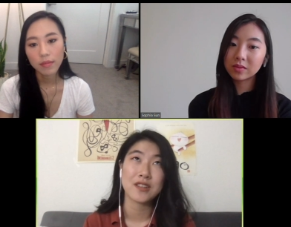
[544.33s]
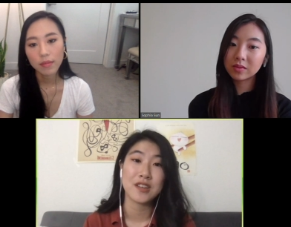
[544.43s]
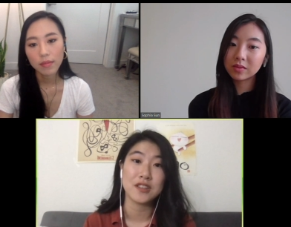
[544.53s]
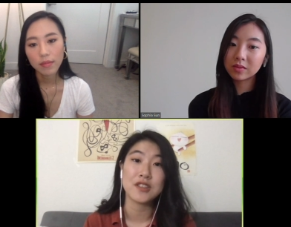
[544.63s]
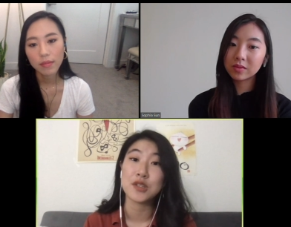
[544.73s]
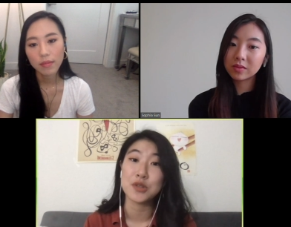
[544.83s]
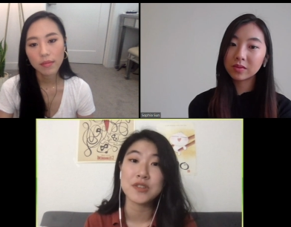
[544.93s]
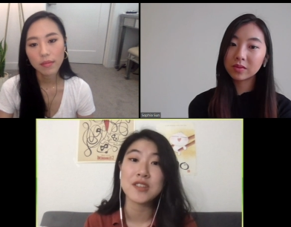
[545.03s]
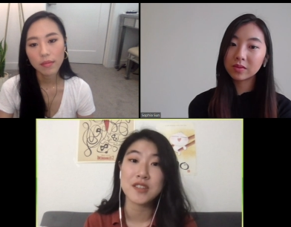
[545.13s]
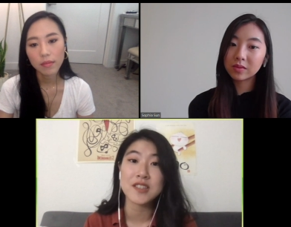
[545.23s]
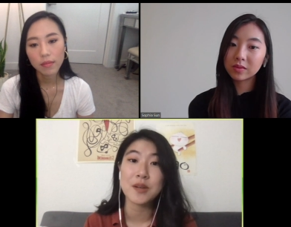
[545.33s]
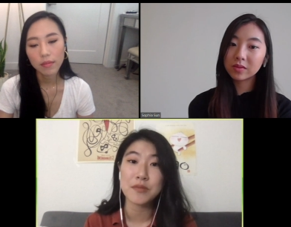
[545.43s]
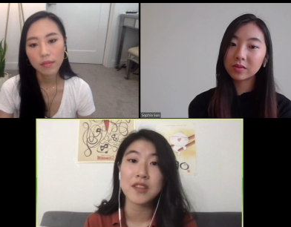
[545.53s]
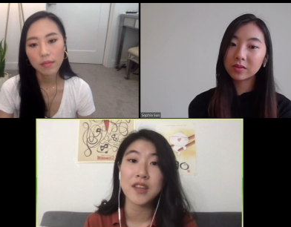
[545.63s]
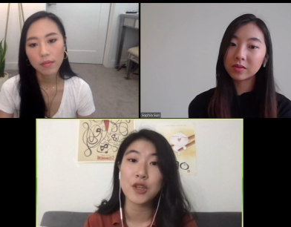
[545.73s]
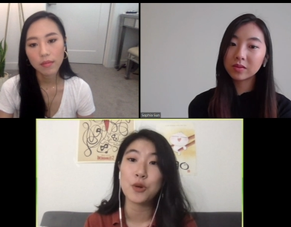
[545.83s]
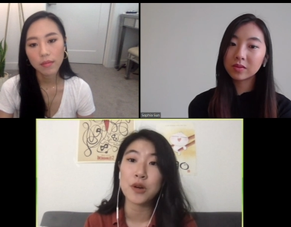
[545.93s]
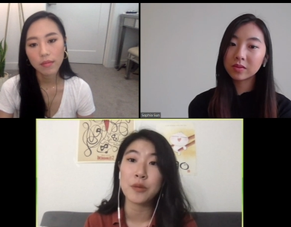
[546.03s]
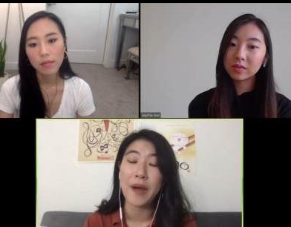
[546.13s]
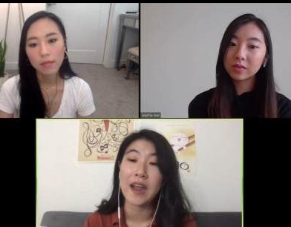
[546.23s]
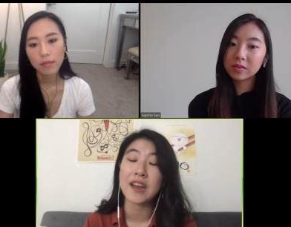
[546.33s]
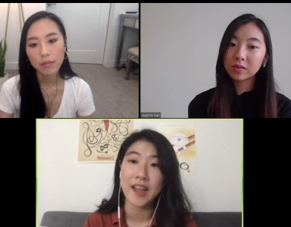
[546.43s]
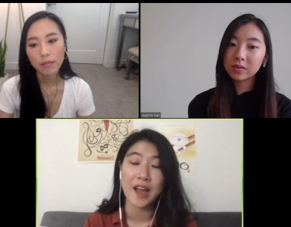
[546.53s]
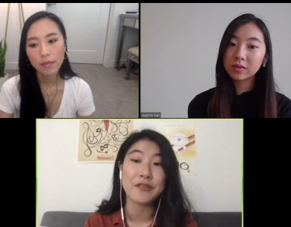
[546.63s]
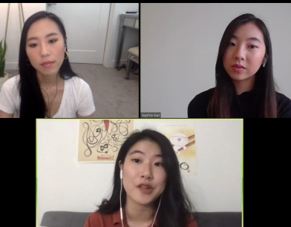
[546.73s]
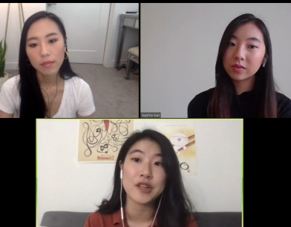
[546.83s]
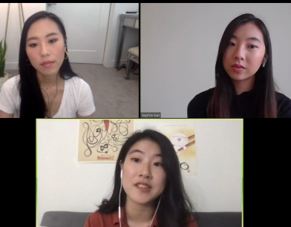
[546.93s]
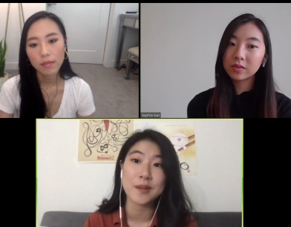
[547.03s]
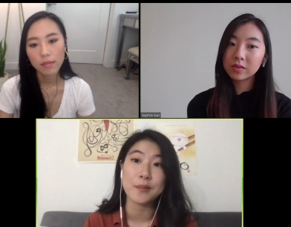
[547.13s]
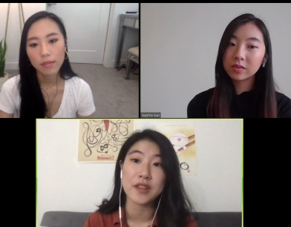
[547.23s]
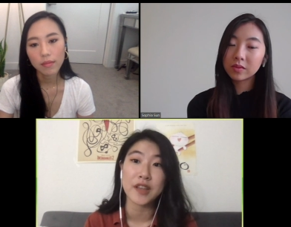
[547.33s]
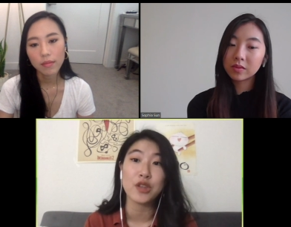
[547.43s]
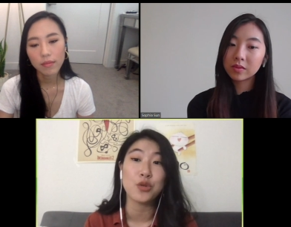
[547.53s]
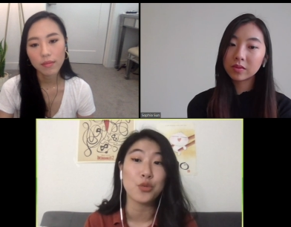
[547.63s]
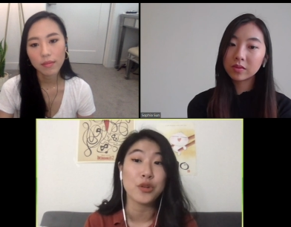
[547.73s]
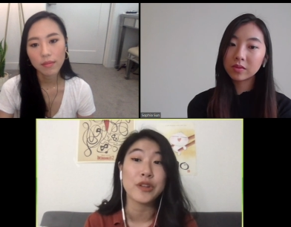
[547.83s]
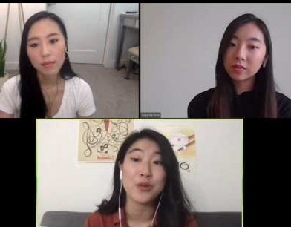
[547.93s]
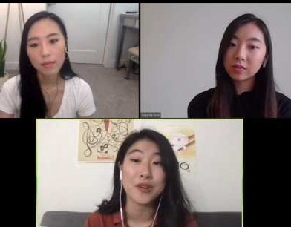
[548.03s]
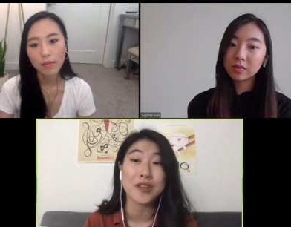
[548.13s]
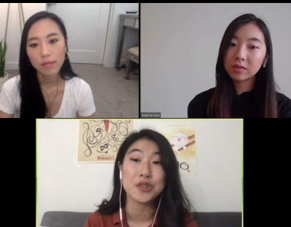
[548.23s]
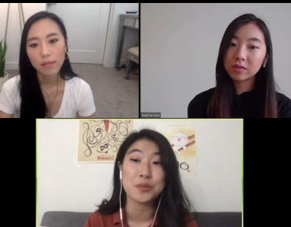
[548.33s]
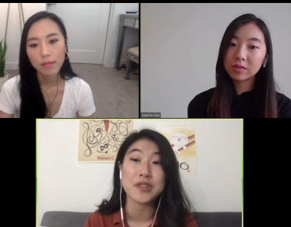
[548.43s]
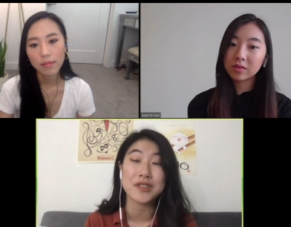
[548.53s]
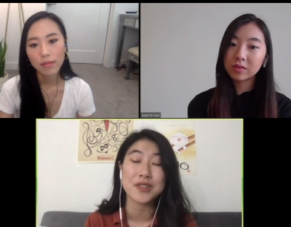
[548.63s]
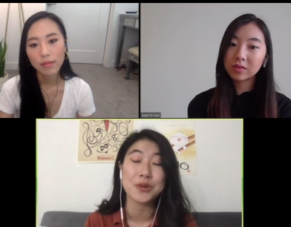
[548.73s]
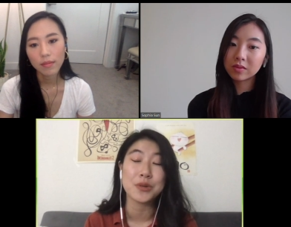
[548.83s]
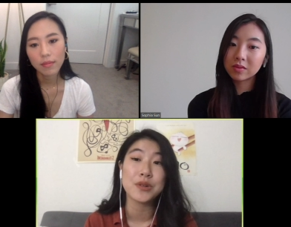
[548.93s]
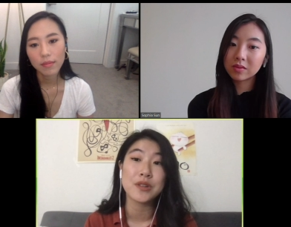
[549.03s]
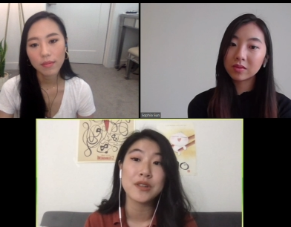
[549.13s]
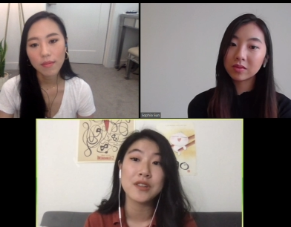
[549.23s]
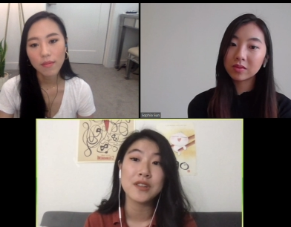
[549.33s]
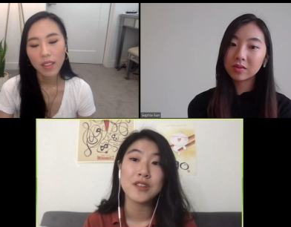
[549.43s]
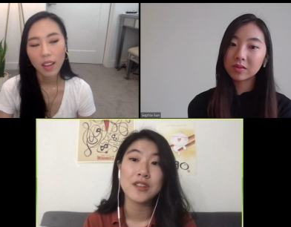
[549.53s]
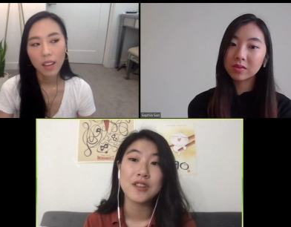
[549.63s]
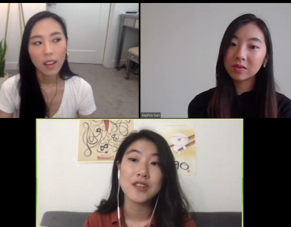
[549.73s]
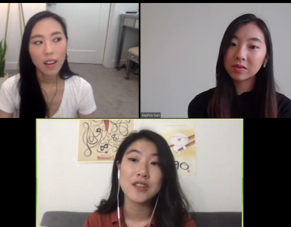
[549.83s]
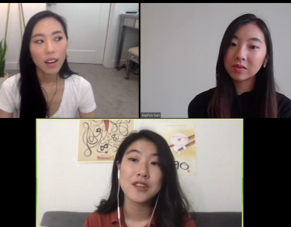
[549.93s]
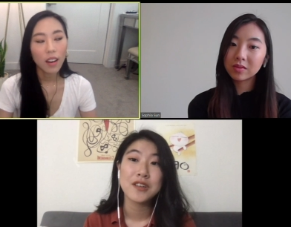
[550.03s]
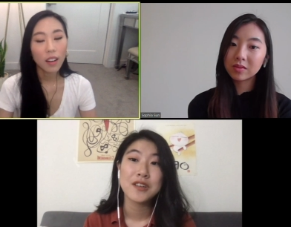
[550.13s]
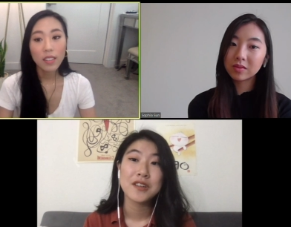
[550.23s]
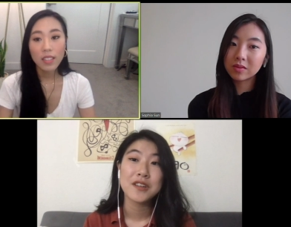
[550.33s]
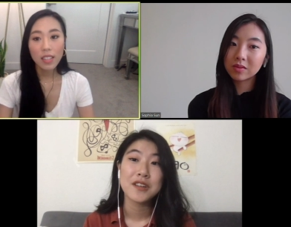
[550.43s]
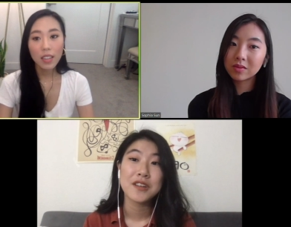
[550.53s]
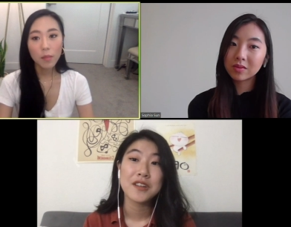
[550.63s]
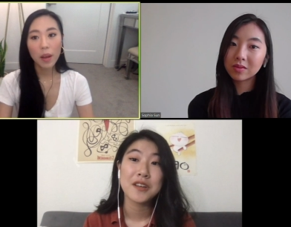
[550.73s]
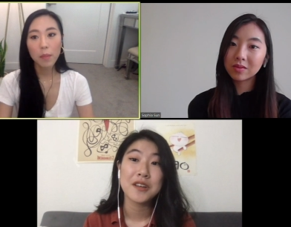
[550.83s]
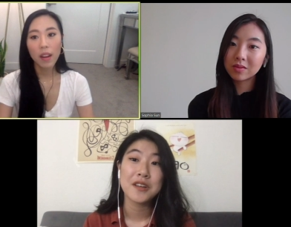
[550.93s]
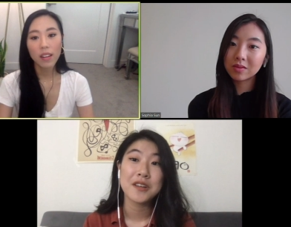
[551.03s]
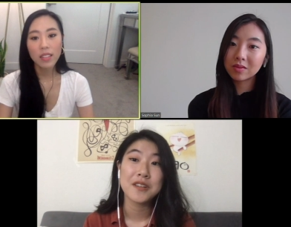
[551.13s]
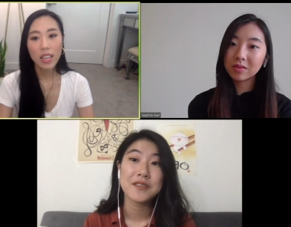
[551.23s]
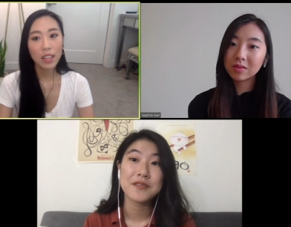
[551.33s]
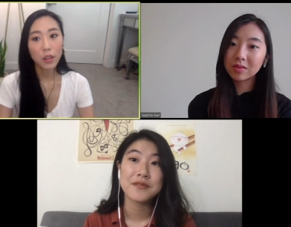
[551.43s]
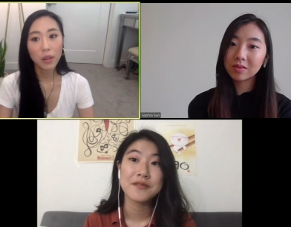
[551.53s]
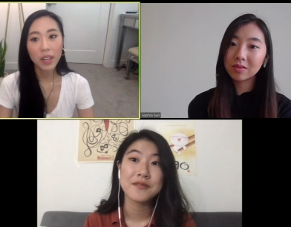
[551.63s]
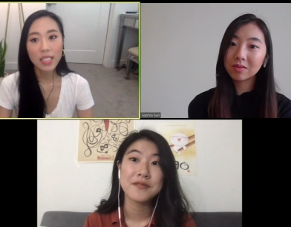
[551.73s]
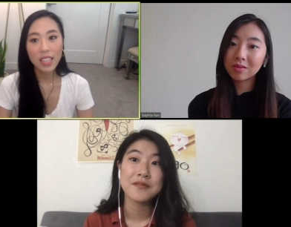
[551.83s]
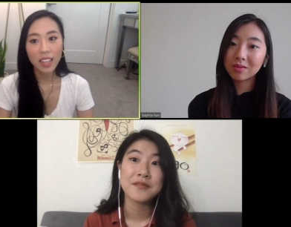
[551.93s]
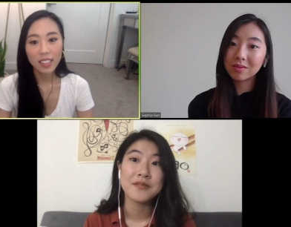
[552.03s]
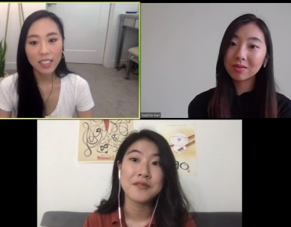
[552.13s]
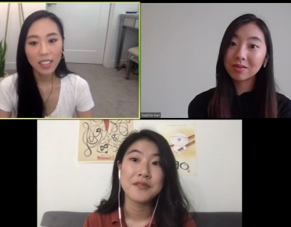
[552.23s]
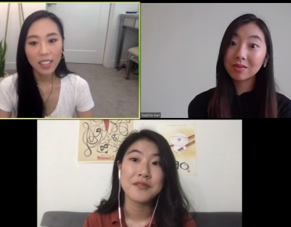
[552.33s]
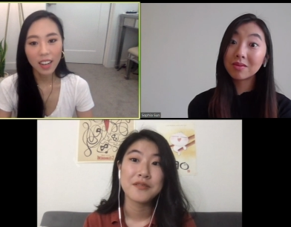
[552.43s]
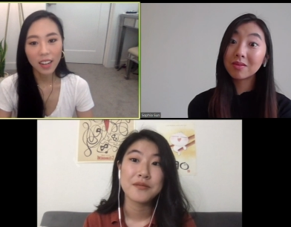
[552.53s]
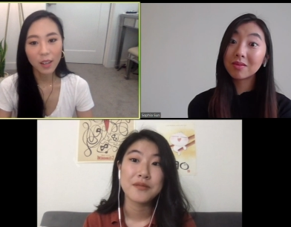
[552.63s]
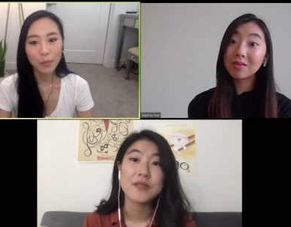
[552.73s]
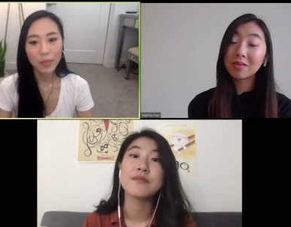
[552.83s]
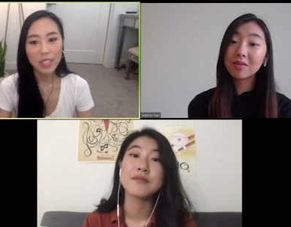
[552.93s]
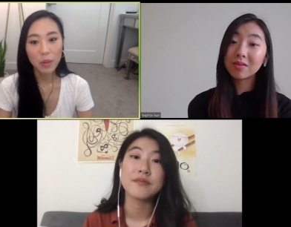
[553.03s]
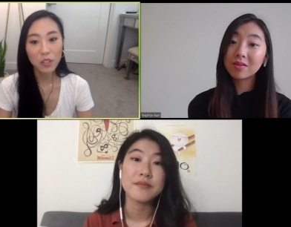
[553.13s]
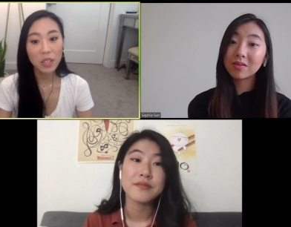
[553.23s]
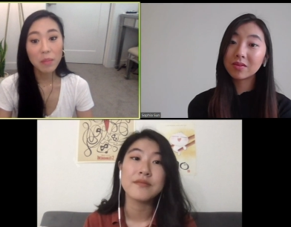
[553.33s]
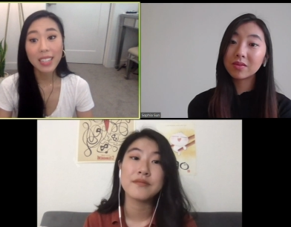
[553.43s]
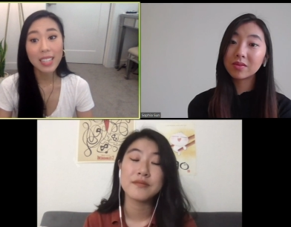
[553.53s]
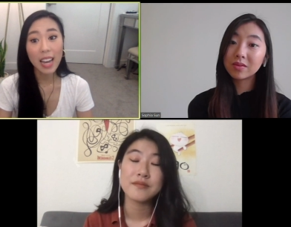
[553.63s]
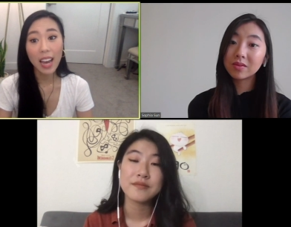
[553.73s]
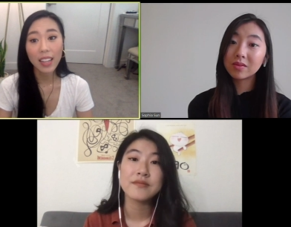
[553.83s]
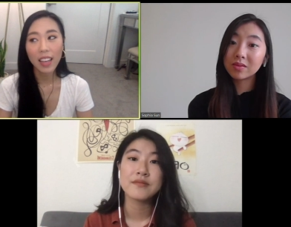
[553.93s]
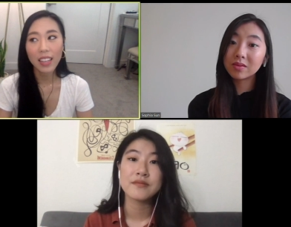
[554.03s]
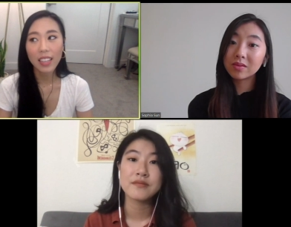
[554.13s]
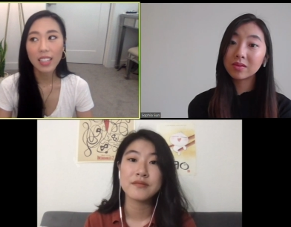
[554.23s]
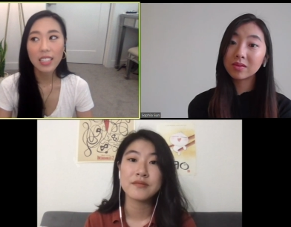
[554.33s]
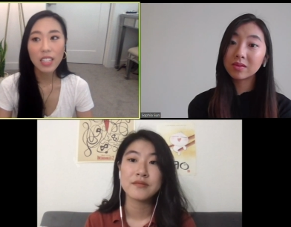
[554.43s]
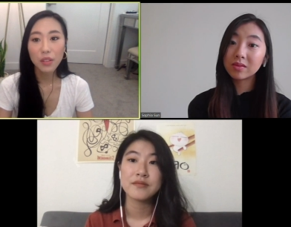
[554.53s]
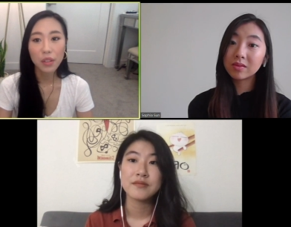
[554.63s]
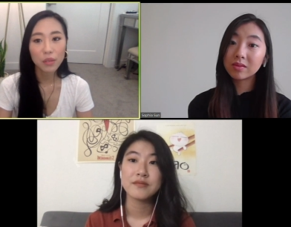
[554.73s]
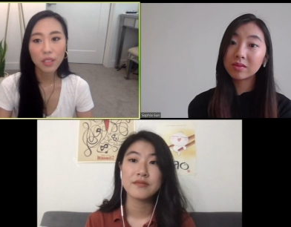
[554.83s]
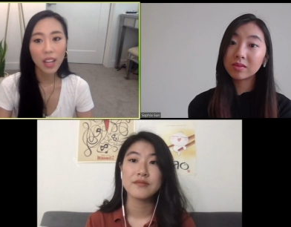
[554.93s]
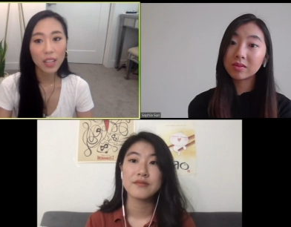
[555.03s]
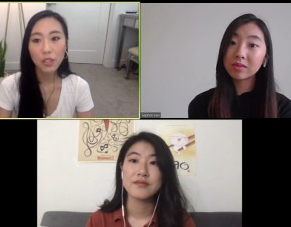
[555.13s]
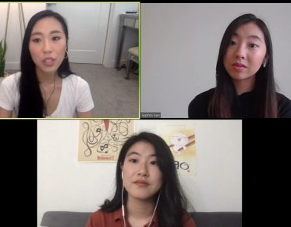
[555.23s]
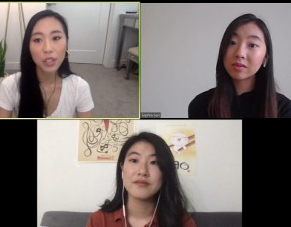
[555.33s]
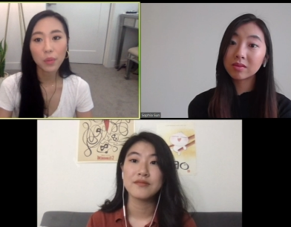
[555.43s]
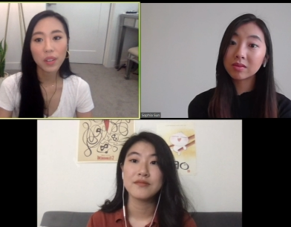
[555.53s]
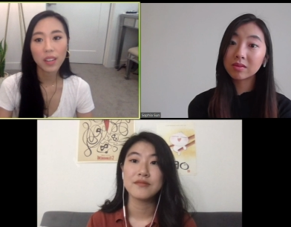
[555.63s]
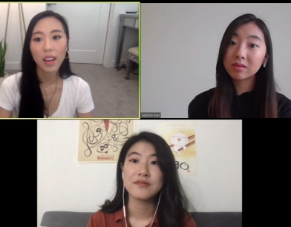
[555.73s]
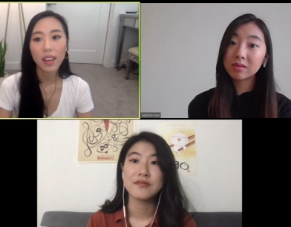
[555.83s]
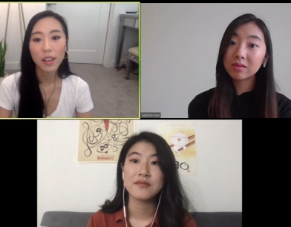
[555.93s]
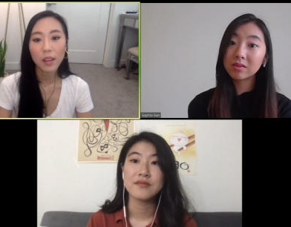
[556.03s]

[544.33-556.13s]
Speaker 1: continuously something that you were pining after and something that you really wanted to pursue?
Speaker 2: Honestly, my parents had no idea. Especially my dad, like he didn't know until last year when I